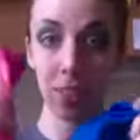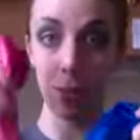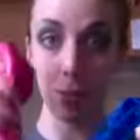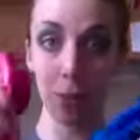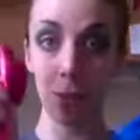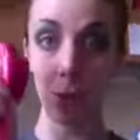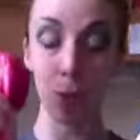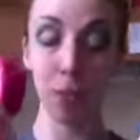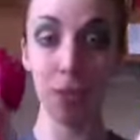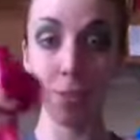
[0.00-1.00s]
So I'll go
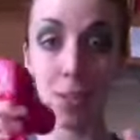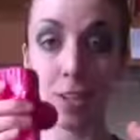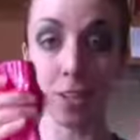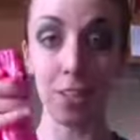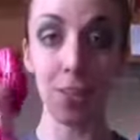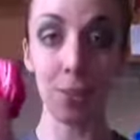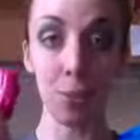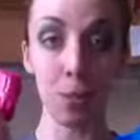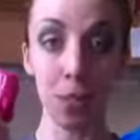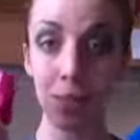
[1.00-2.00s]
try these on and like see
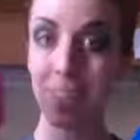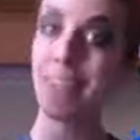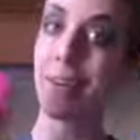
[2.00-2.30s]
what they look like